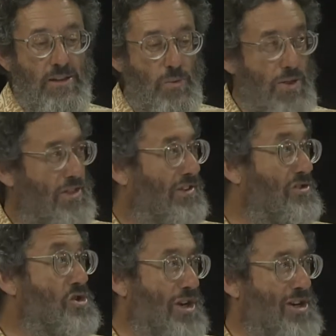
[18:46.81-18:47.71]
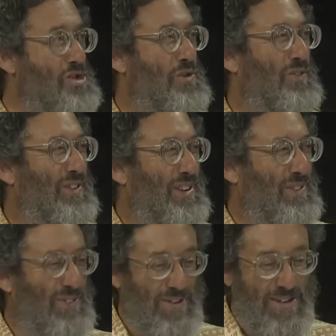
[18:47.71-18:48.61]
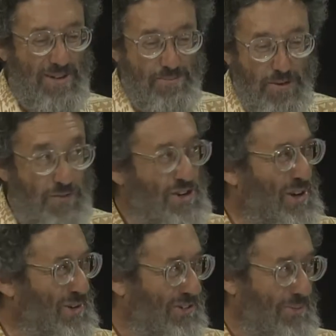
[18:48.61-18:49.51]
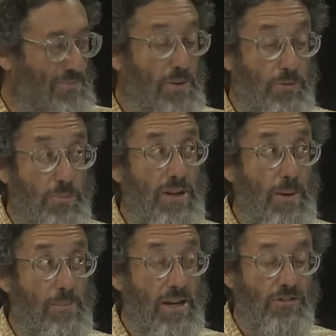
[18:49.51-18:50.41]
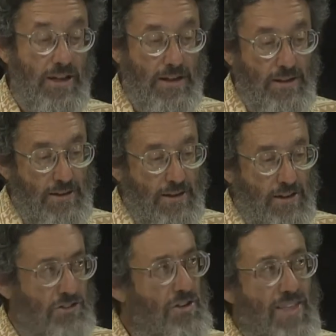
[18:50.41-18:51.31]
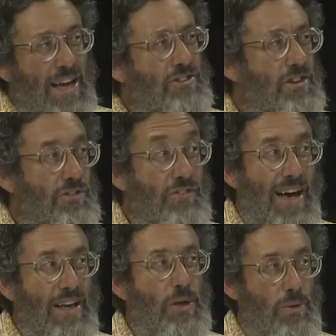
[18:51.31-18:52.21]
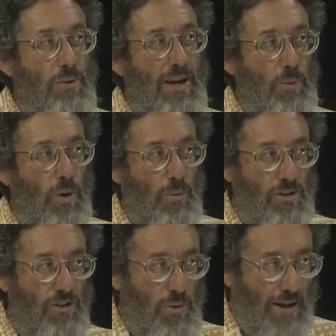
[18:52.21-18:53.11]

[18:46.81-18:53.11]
With this charge of of, um, of, terrorism, it's pretty amazing. Yeah. So and that's his value around what we're doing.